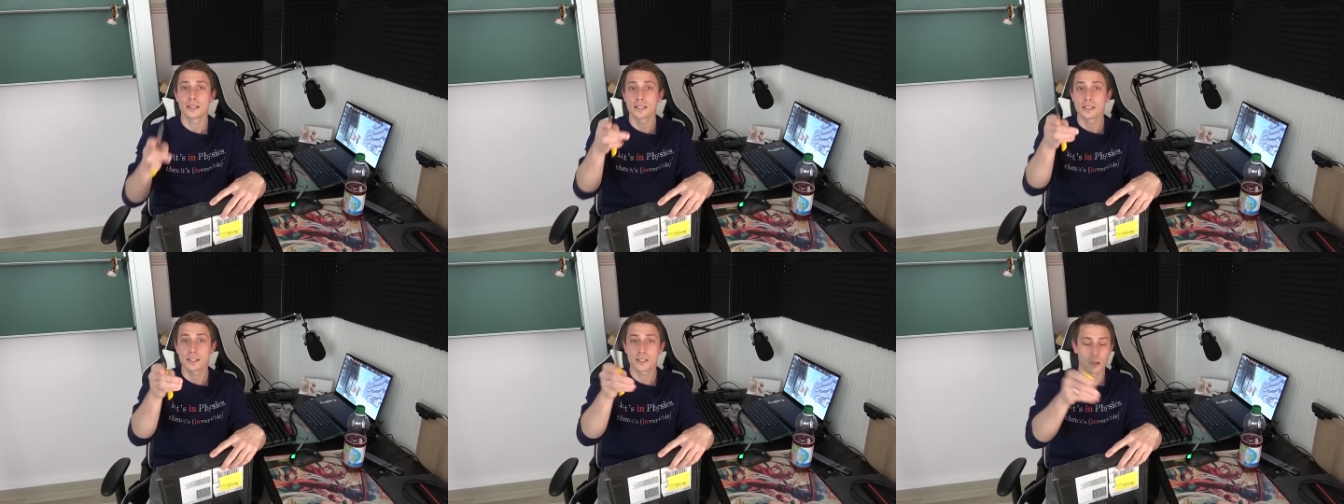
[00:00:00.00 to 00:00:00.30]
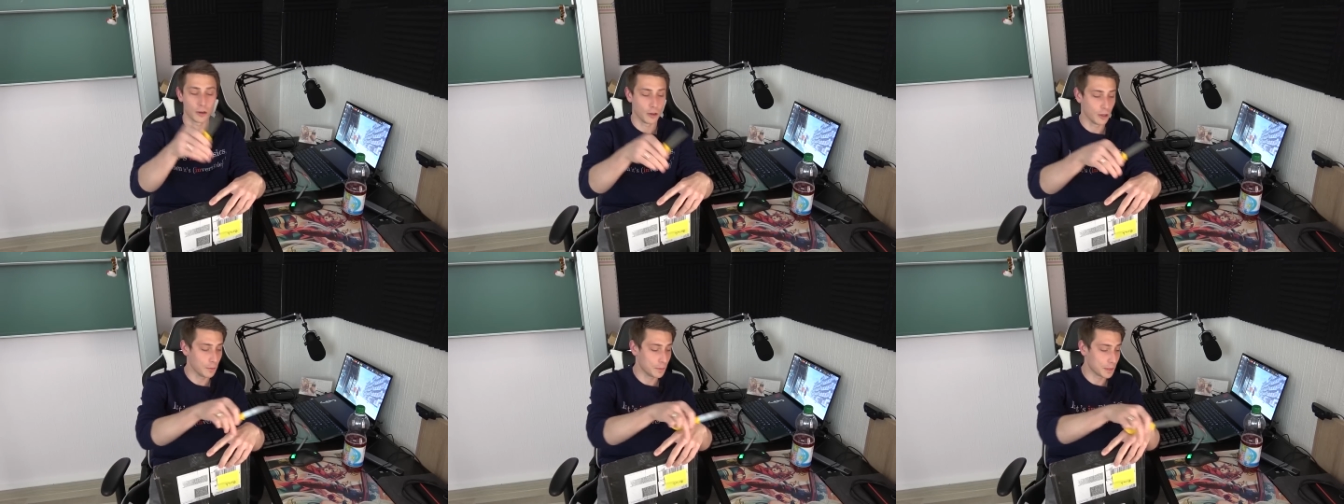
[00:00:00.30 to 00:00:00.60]

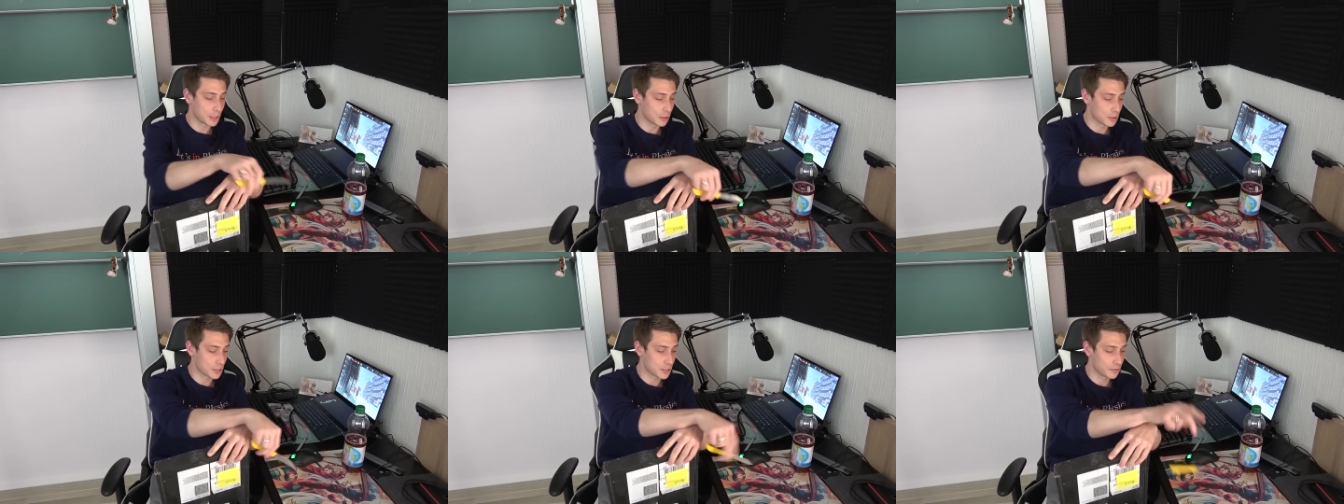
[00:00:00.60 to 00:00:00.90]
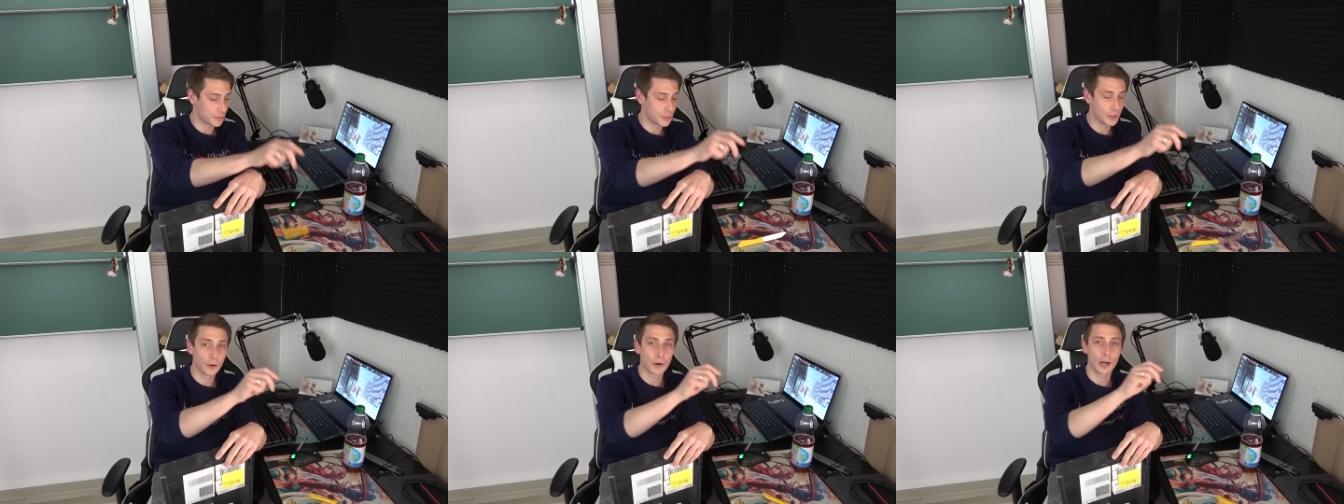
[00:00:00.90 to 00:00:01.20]
It's all because
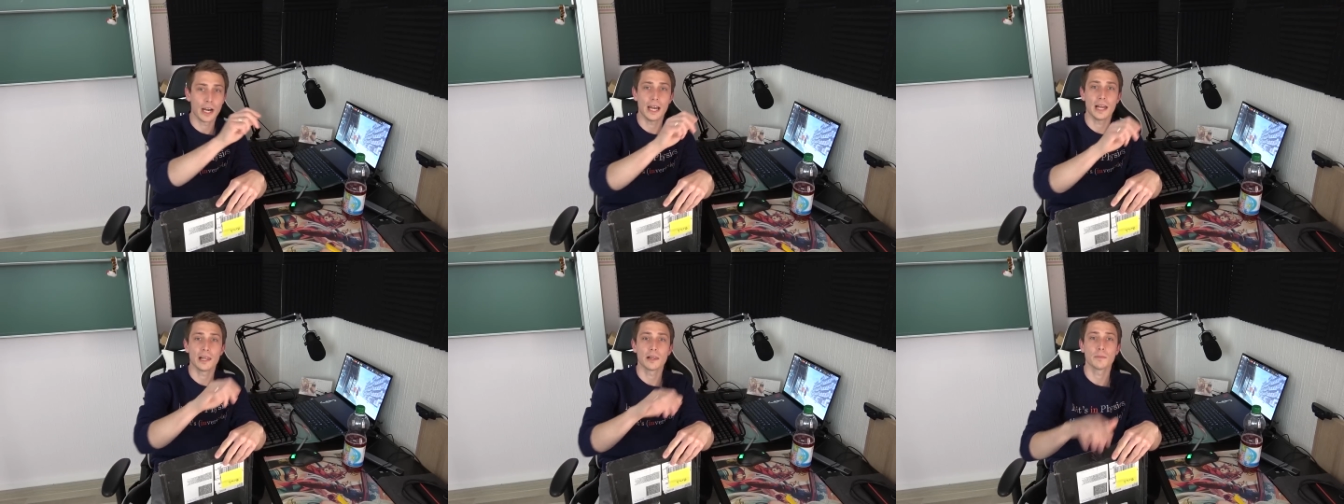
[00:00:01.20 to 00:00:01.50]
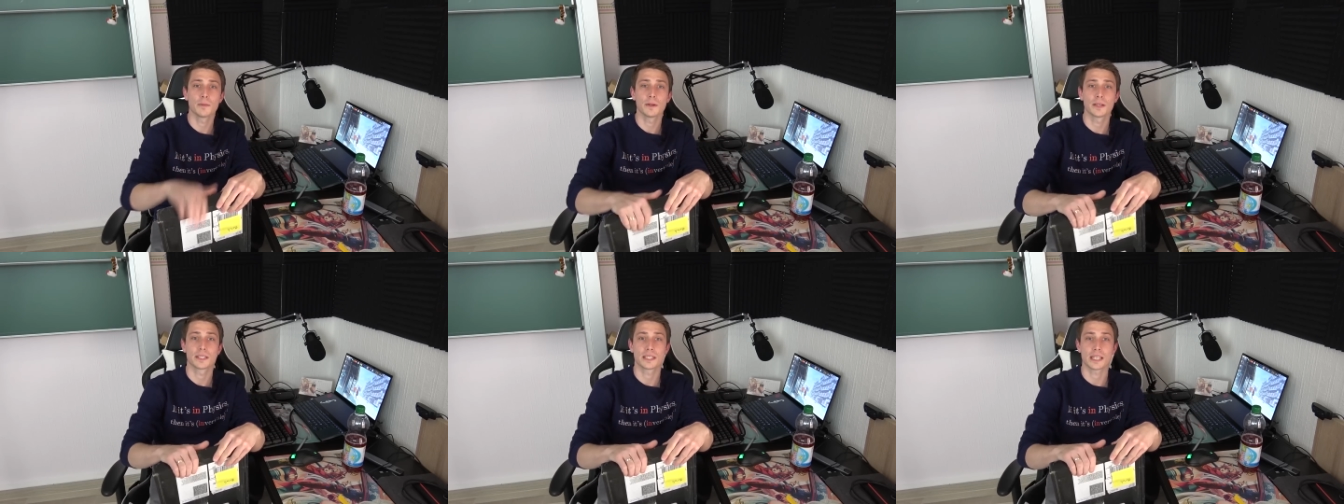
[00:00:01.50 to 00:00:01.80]
of your
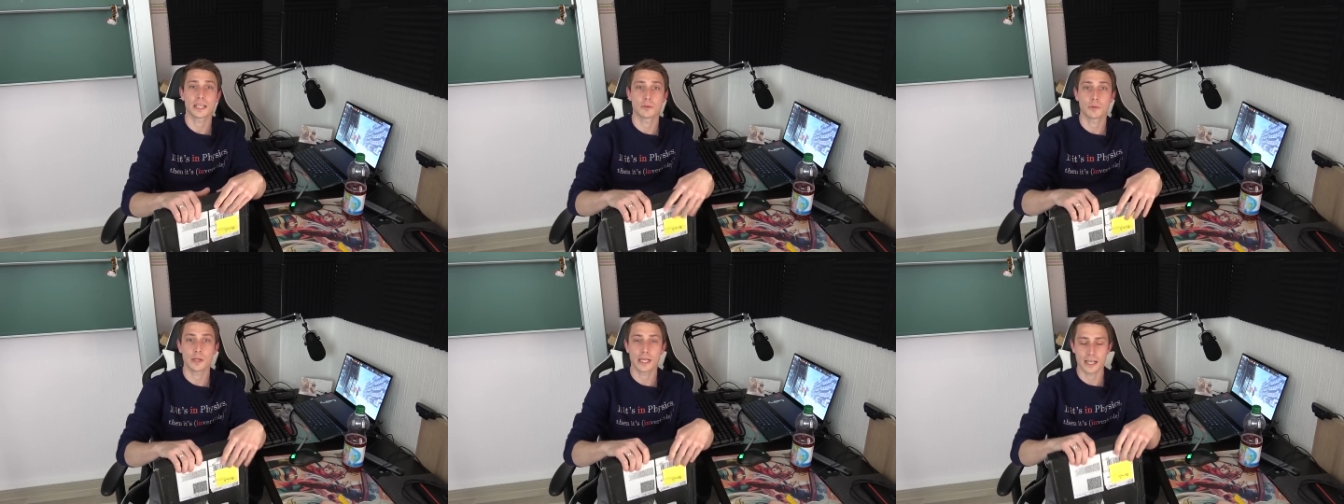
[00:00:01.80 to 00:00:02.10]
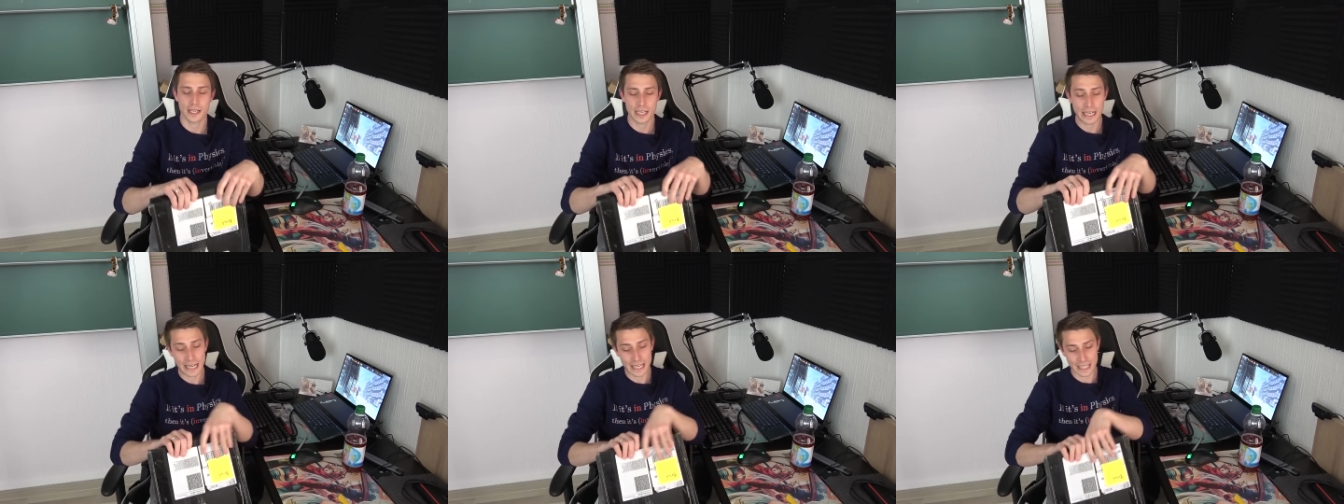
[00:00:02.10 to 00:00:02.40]
help that we
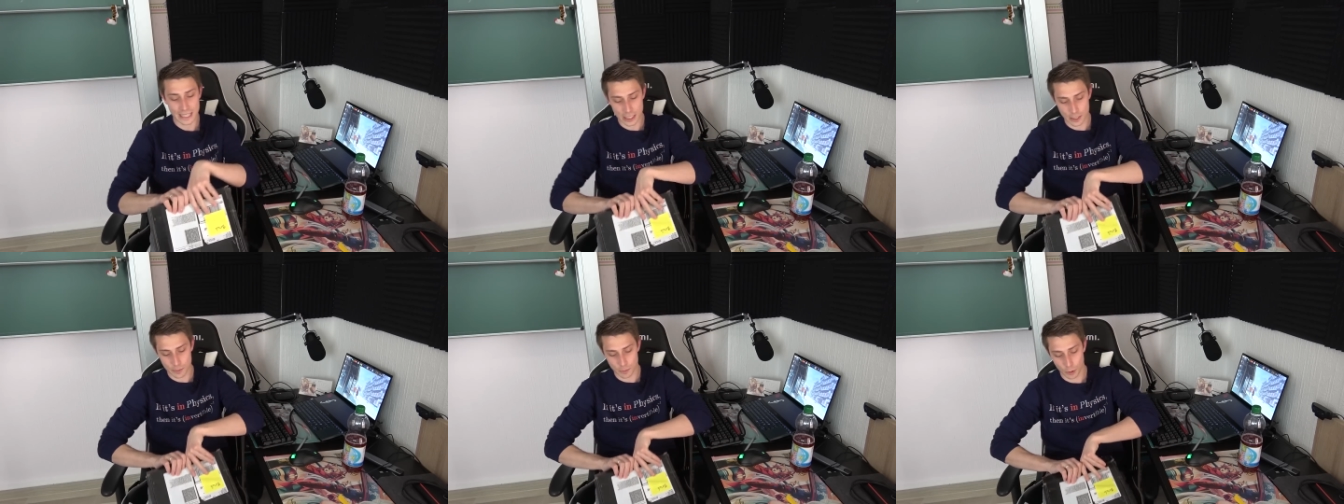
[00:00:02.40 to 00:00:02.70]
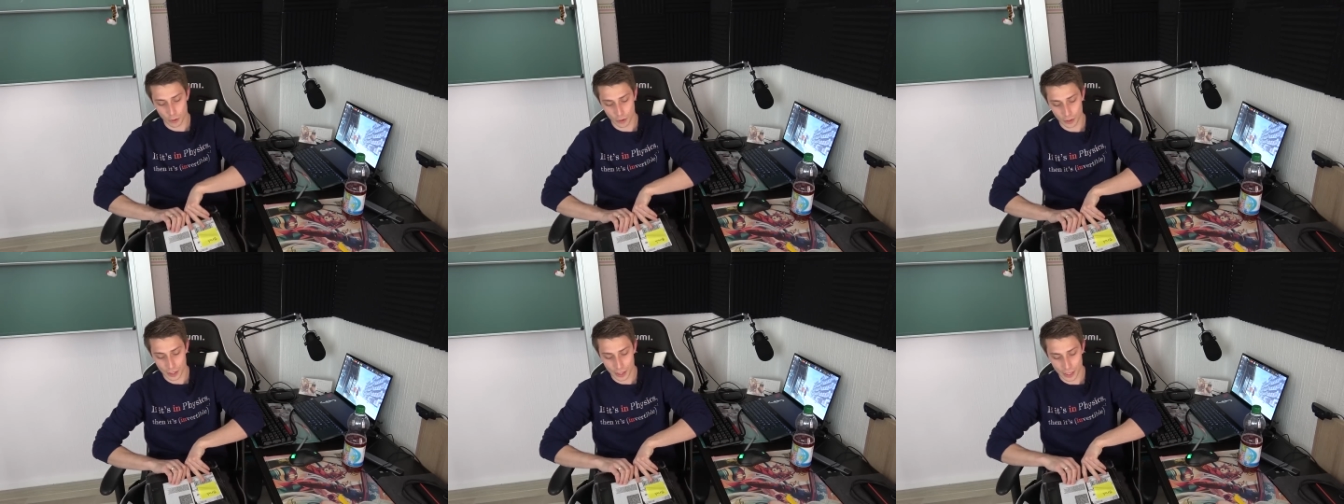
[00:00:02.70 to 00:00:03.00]
are here at this
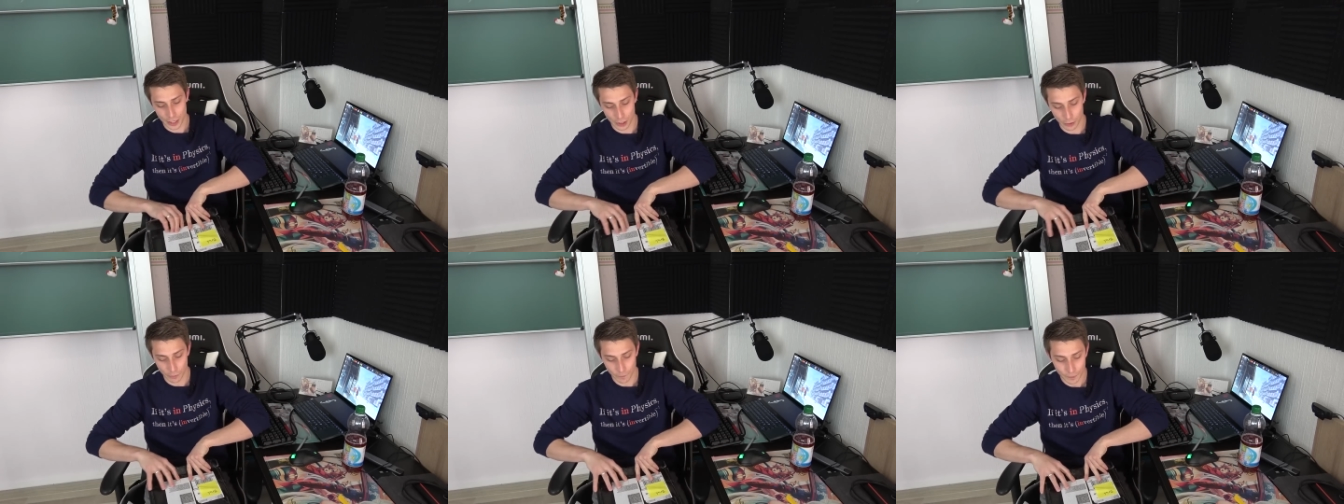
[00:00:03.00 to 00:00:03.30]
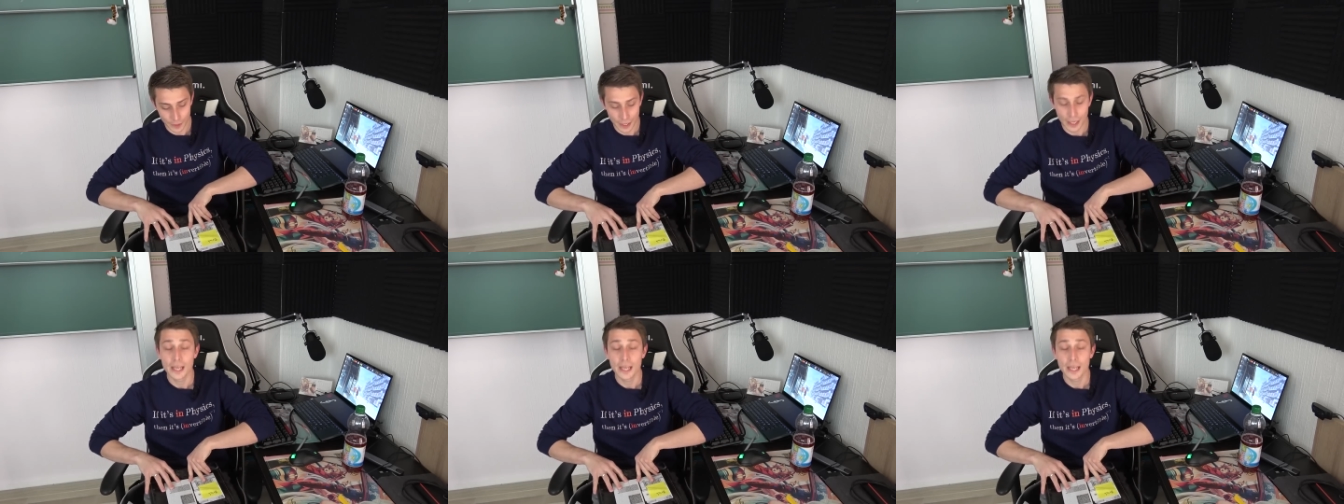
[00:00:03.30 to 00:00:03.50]
point now.